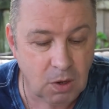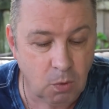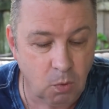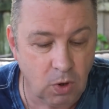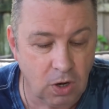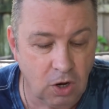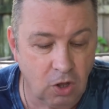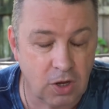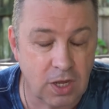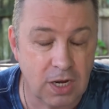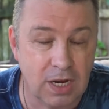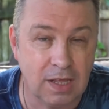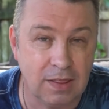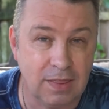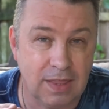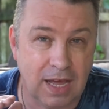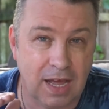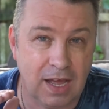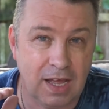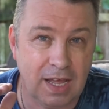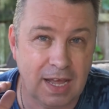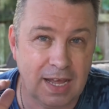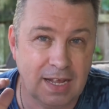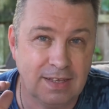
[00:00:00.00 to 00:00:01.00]
we're looking at
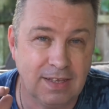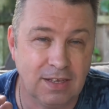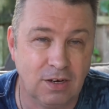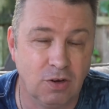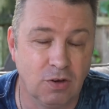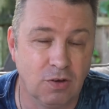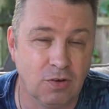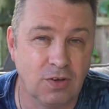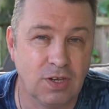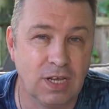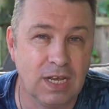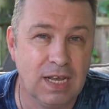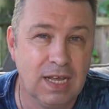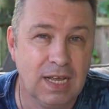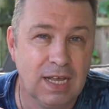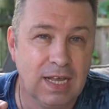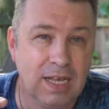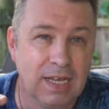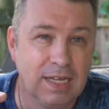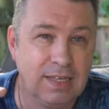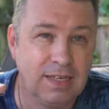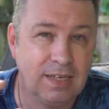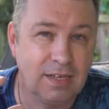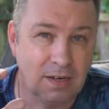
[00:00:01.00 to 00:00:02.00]
that hitting us
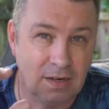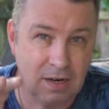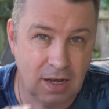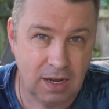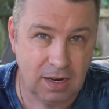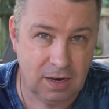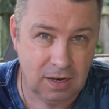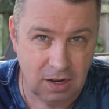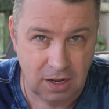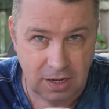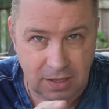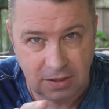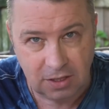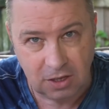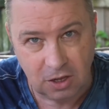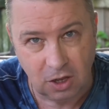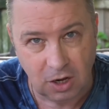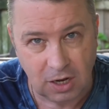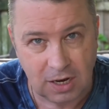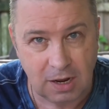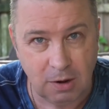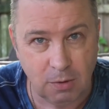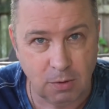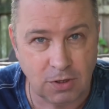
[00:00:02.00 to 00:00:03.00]
tonight in the
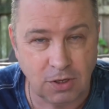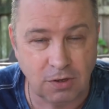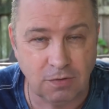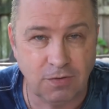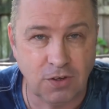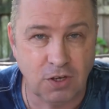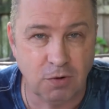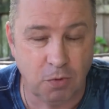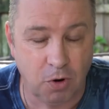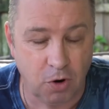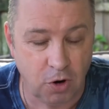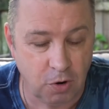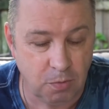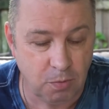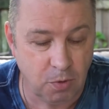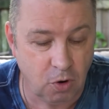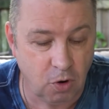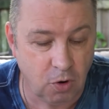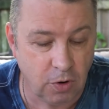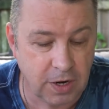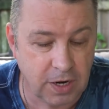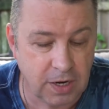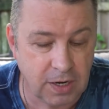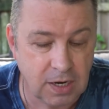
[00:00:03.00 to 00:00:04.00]
early hours of tomorrow
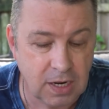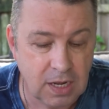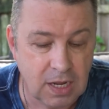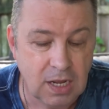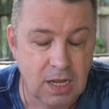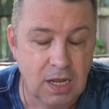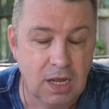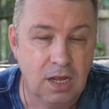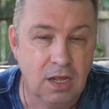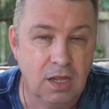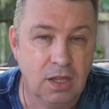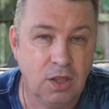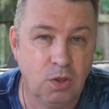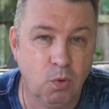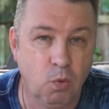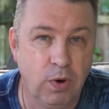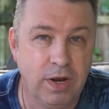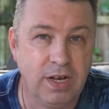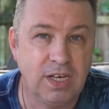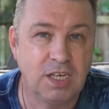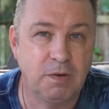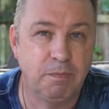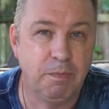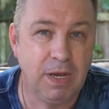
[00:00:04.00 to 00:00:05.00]
morning. The
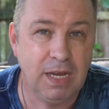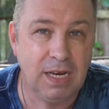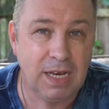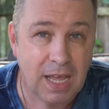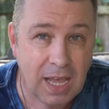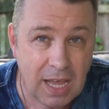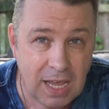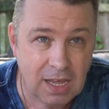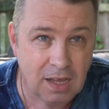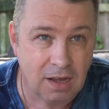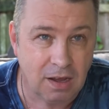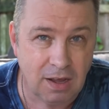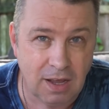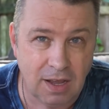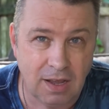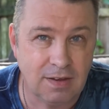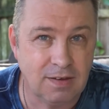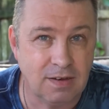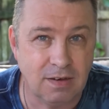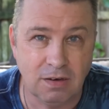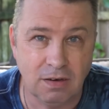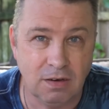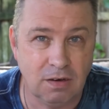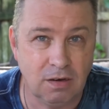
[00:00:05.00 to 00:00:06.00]
wind speed here
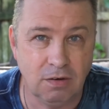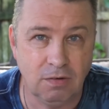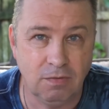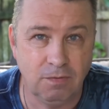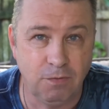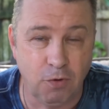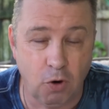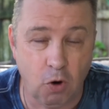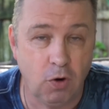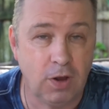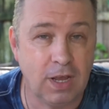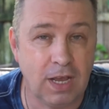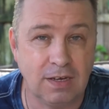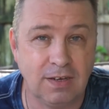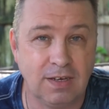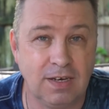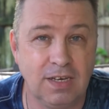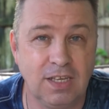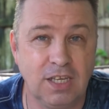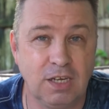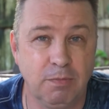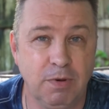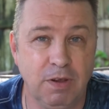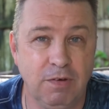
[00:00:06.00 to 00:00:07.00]
isn't
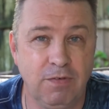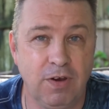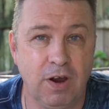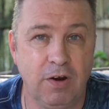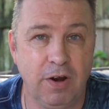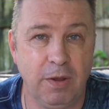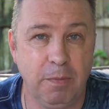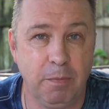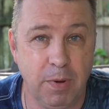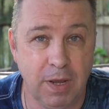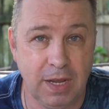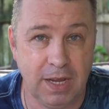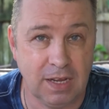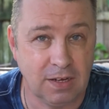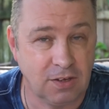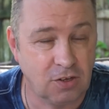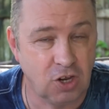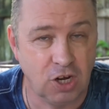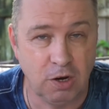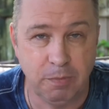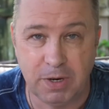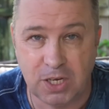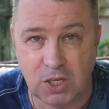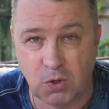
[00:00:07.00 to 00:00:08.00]
forecasted to be very big.
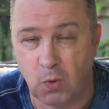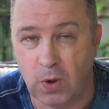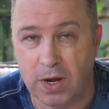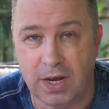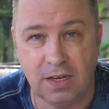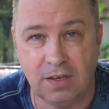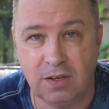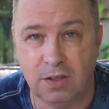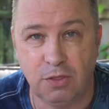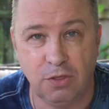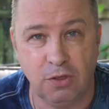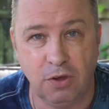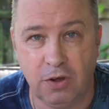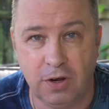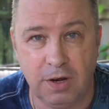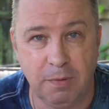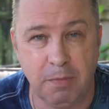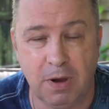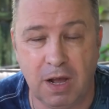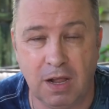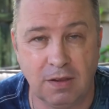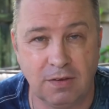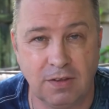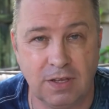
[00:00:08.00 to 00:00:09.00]
It's going to be twenty to thirty
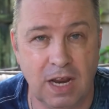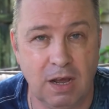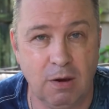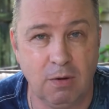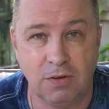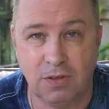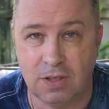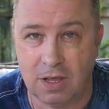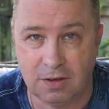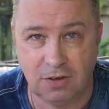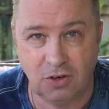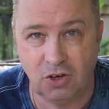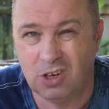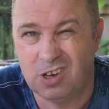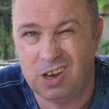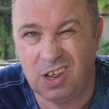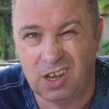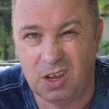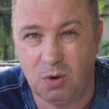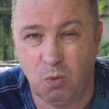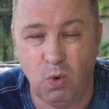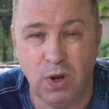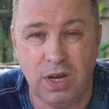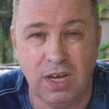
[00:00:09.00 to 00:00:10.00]
miles an hour, so that's just
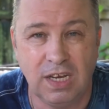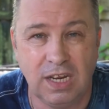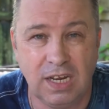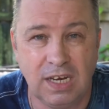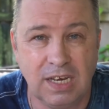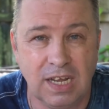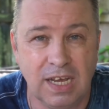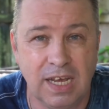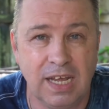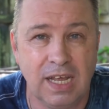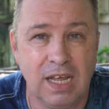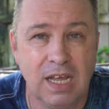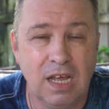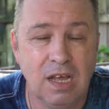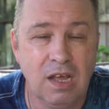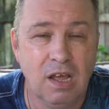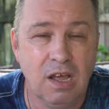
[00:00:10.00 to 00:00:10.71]
like a windy day.